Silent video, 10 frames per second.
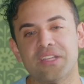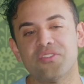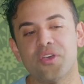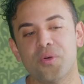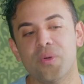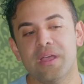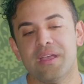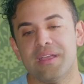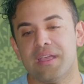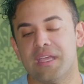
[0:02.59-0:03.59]
So
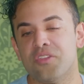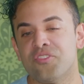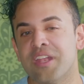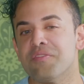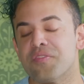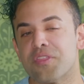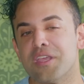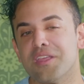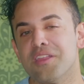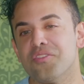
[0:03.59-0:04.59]
instead of
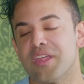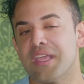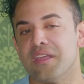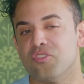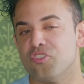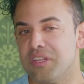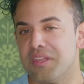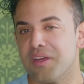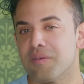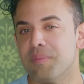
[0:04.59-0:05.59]
thinking this like a gene
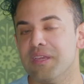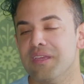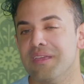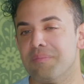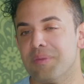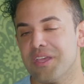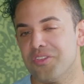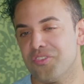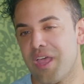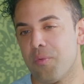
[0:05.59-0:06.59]
therapy,
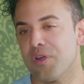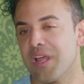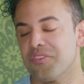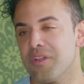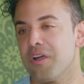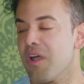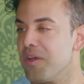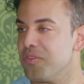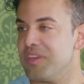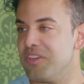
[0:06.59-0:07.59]
because that word has a lot of
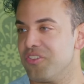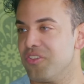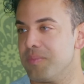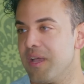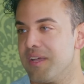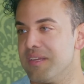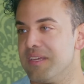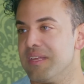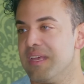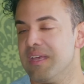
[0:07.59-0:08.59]
connotations behind
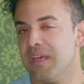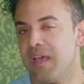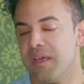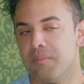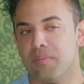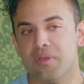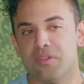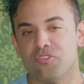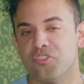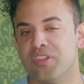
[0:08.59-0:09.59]
it,
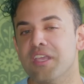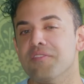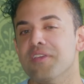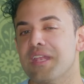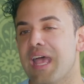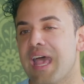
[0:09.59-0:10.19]
just think of it